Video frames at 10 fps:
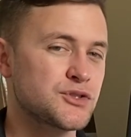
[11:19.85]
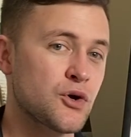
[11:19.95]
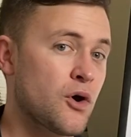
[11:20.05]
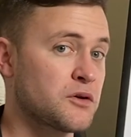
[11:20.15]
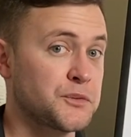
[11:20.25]

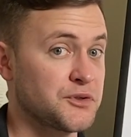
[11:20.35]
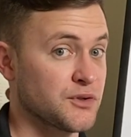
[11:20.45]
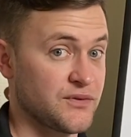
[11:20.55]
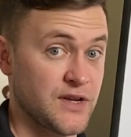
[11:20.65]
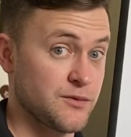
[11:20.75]
talk with
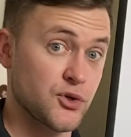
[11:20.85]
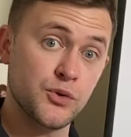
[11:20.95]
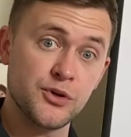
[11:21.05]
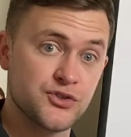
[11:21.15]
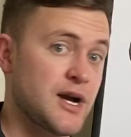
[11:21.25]
your favorite
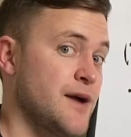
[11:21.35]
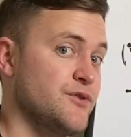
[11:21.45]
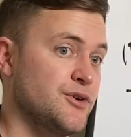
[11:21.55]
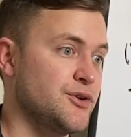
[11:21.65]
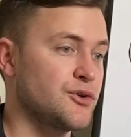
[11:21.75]
Uber
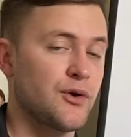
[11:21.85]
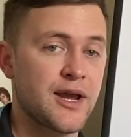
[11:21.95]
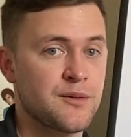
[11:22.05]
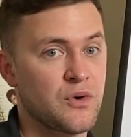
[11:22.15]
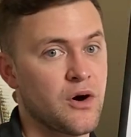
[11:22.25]
driver, your
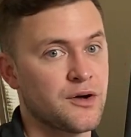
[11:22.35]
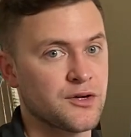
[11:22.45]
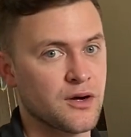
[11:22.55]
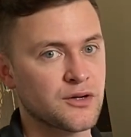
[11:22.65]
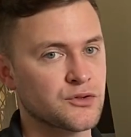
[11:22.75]
grandma,
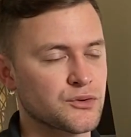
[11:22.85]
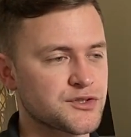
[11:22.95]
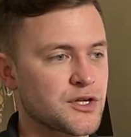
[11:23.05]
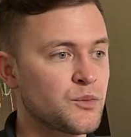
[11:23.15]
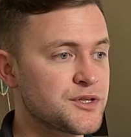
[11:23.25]
your uncle.
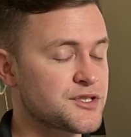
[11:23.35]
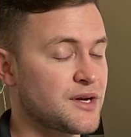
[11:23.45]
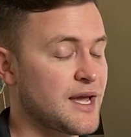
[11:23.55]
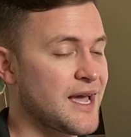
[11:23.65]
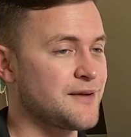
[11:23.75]
Someone's
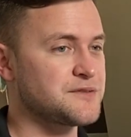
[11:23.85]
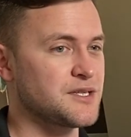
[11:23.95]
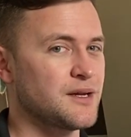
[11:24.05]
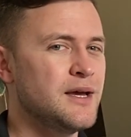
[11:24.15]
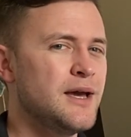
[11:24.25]
going to have
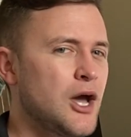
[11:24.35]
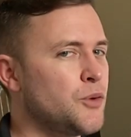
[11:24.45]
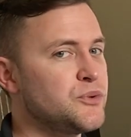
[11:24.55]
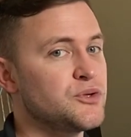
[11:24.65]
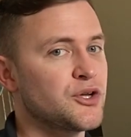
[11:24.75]
to
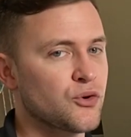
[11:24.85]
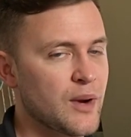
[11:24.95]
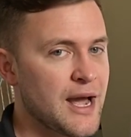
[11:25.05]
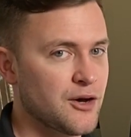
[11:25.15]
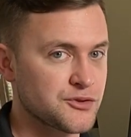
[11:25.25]
help you get
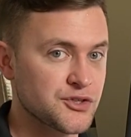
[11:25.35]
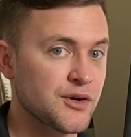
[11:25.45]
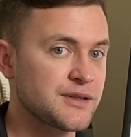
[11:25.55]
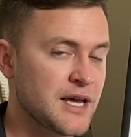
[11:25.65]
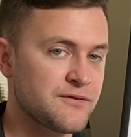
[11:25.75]
around
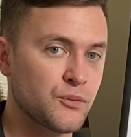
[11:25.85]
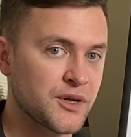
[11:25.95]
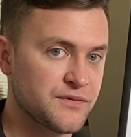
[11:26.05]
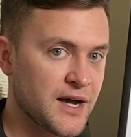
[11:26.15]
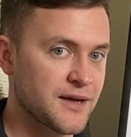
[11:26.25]
during that
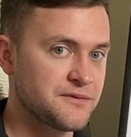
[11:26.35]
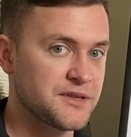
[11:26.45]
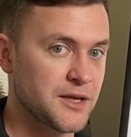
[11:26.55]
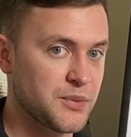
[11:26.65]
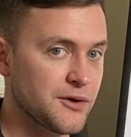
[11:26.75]

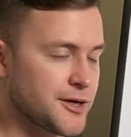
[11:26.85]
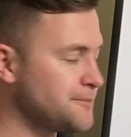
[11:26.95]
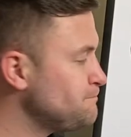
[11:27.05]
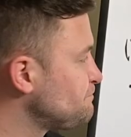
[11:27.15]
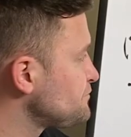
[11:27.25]
45-day period.
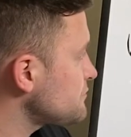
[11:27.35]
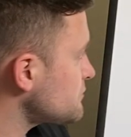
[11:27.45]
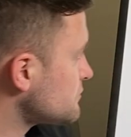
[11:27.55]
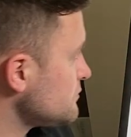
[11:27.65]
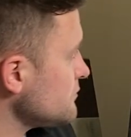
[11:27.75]

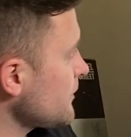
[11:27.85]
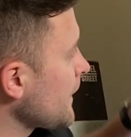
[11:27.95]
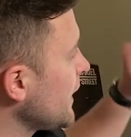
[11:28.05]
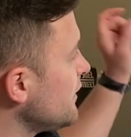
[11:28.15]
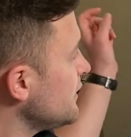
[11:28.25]

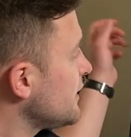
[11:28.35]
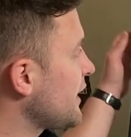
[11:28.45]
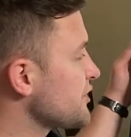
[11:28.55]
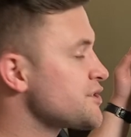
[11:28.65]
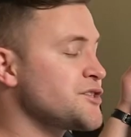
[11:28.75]

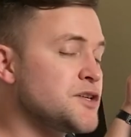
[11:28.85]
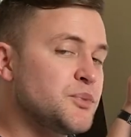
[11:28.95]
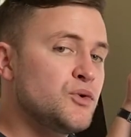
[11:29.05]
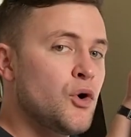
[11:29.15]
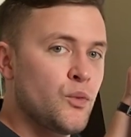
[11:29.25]
Now, since you
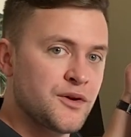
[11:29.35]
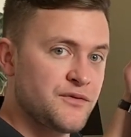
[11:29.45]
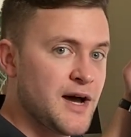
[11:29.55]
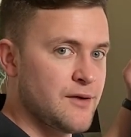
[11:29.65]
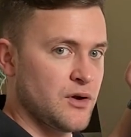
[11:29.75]
blew a
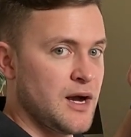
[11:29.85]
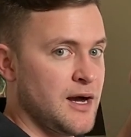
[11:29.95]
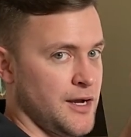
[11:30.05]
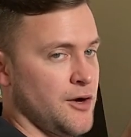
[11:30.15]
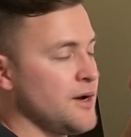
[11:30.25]
1.5 or
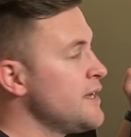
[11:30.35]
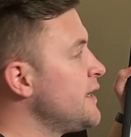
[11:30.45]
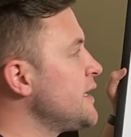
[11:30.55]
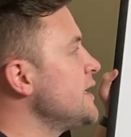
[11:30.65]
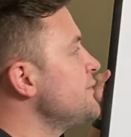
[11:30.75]
higher,
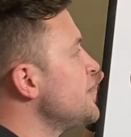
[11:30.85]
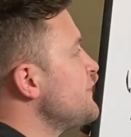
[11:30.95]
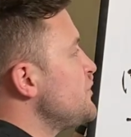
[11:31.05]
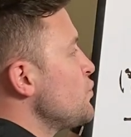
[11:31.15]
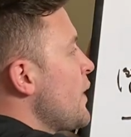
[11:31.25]
even
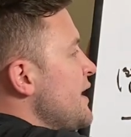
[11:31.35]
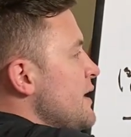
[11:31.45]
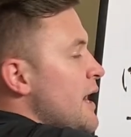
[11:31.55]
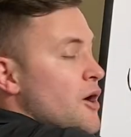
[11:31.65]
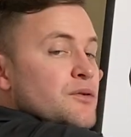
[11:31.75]
if you
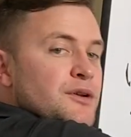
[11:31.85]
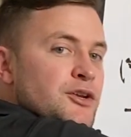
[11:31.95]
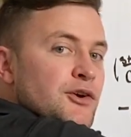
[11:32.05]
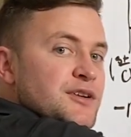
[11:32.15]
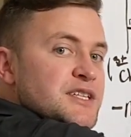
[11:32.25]
waited out
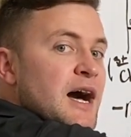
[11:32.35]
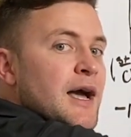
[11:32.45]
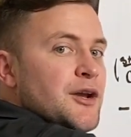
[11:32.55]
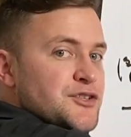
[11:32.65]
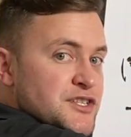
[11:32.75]
your
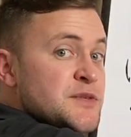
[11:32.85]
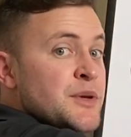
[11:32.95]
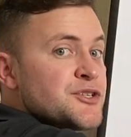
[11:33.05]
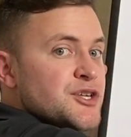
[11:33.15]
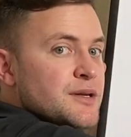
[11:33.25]
entire
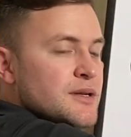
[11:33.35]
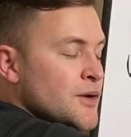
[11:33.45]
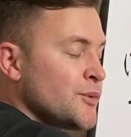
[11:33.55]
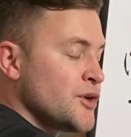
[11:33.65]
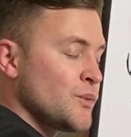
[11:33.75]
suspension
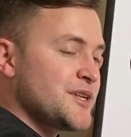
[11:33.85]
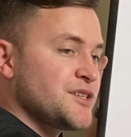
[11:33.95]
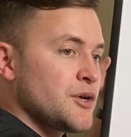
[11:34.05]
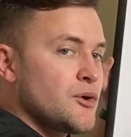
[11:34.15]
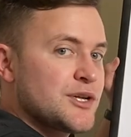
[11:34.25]
and when you went
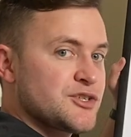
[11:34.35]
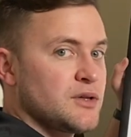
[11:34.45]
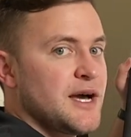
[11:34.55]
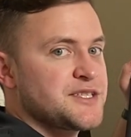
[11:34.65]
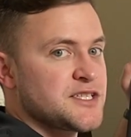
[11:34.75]
to go get your
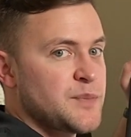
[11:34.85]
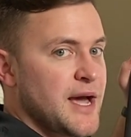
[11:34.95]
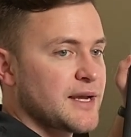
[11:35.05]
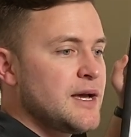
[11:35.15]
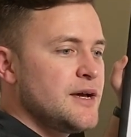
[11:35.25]
license
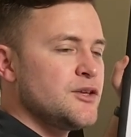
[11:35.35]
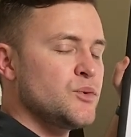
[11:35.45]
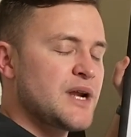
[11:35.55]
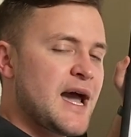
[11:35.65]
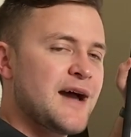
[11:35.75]
back, you
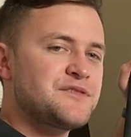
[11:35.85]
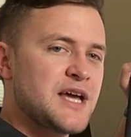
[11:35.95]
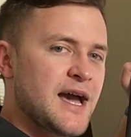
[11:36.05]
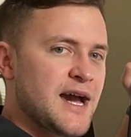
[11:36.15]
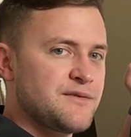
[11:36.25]
would have to
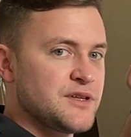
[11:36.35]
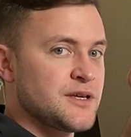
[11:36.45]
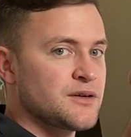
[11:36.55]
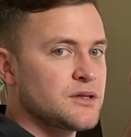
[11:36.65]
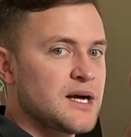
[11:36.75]
have the
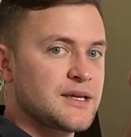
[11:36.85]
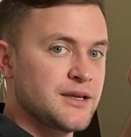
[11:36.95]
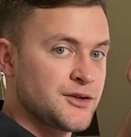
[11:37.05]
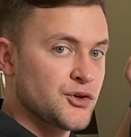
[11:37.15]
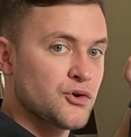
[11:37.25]
interlock
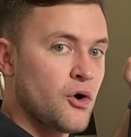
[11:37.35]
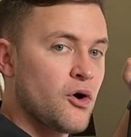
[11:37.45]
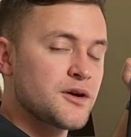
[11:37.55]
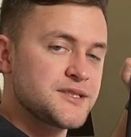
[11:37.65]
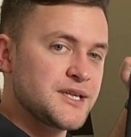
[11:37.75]
in your
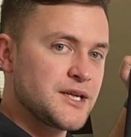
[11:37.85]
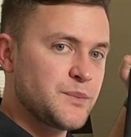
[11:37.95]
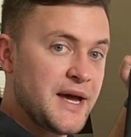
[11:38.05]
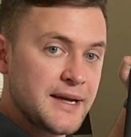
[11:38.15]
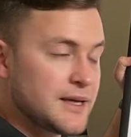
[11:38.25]
car to get it
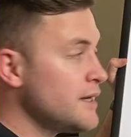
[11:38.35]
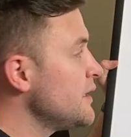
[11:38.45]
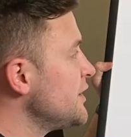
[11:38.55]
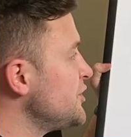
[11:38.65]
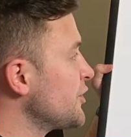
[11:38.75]
back.
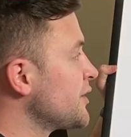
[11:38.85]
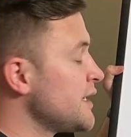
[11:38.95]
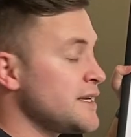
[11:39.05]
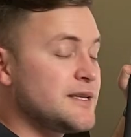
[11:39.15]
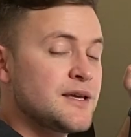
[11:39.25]
You're going
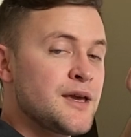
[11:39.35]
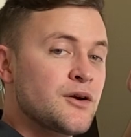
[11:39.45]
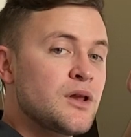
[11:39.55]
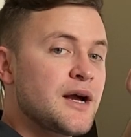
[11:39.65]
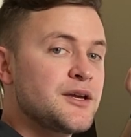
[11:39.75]
to need the
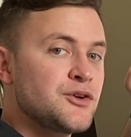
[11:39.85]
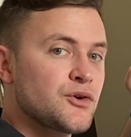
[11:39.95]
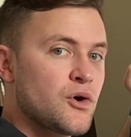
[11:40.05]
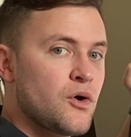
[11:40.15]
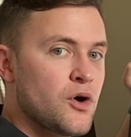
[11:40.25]
interlock in your
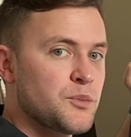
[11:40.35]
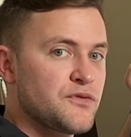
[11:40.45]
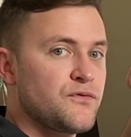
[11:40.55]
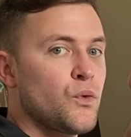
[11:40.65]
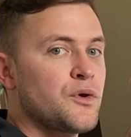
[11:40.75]
car
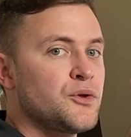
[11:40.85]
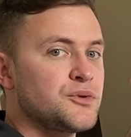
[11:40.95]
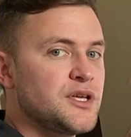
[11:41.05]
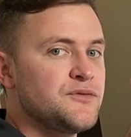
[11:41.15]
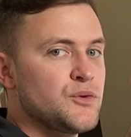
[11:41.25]
before they'll
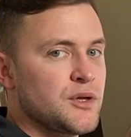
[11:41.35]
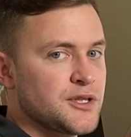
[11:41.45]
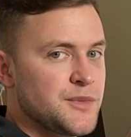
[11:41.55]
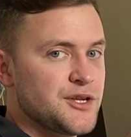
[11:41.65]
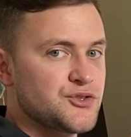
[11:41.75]
give you a
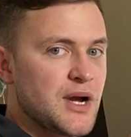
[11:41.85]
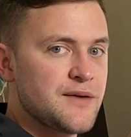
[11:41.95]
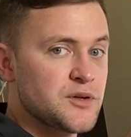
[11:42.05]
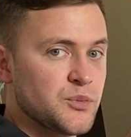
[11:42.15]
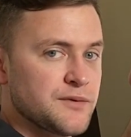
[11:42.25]
limited
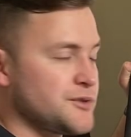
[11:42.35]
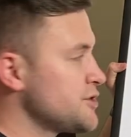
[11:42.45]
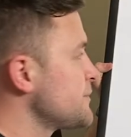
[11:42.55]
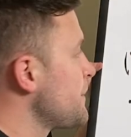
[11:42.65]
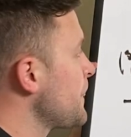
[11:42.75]
driving
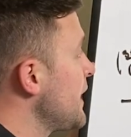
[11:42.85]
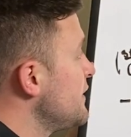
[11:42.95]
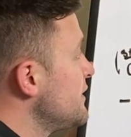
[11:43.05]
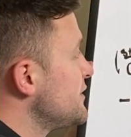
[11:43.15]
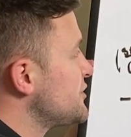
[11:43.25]
privilege.
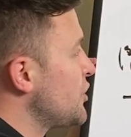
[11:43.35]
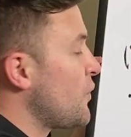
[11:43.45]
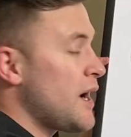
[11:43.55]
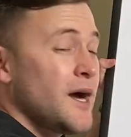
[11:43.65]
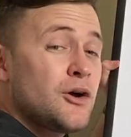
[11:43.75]

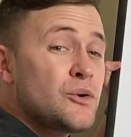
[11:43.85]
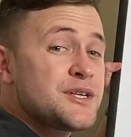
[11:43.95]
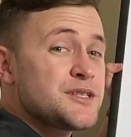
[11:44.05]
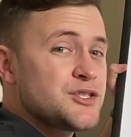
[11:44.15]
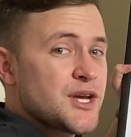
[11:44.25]
So I
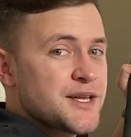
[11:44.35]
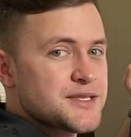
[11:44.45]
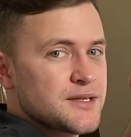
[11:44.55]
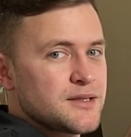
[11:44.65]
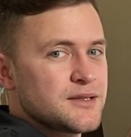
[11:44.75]
always
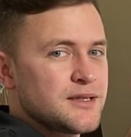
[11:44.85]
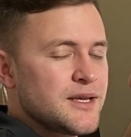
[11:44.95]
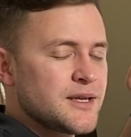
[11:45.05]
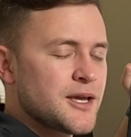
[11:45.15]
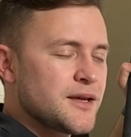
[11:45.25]
suggest
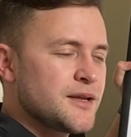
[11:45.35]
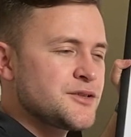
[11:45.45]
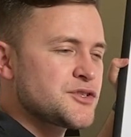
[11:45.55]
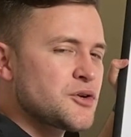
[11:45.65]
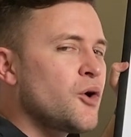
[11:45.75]
getting it
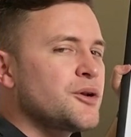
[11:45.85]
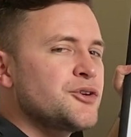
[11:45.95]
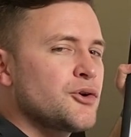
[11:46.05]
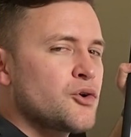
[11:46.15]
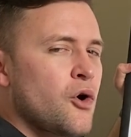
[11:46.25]
installed
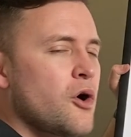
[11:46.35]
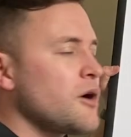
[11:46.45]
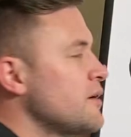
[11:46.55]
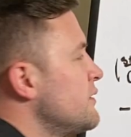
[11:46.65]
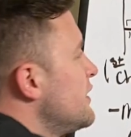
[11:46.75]
in your
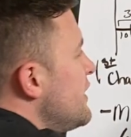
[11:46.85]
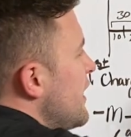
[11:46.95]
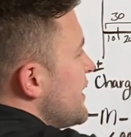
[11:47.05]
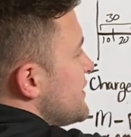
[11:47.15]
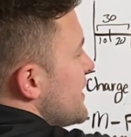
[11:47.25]
car
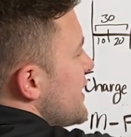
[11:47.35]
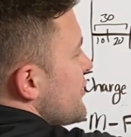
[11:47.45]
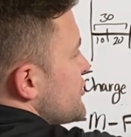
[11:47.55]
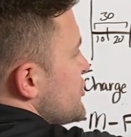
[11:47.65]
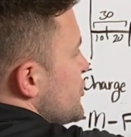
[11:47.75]
a day
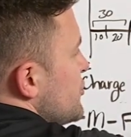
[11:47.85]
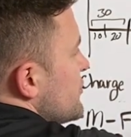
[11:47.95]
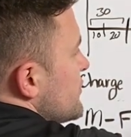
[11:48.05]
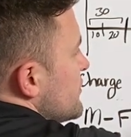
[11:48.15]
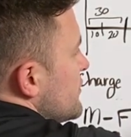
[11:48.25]
or two
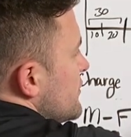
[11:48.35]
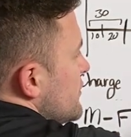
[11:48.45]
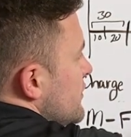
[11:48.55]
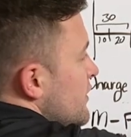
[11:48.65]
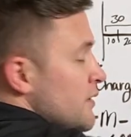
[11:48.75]

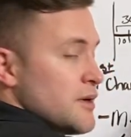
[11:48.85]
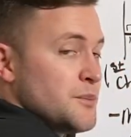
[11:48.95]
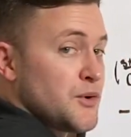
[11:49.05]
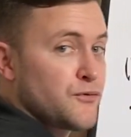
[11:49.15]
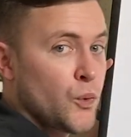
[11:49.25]

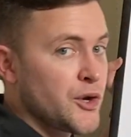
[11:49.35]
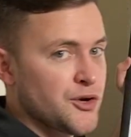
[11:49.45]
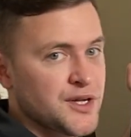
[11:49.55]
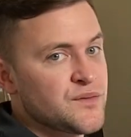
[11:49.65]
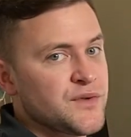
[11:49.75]
before
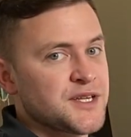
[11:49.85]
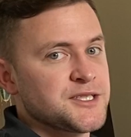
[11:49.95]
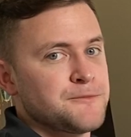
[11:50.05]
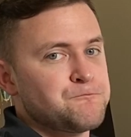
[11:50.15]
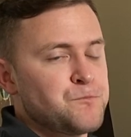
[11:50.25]
you're convicted.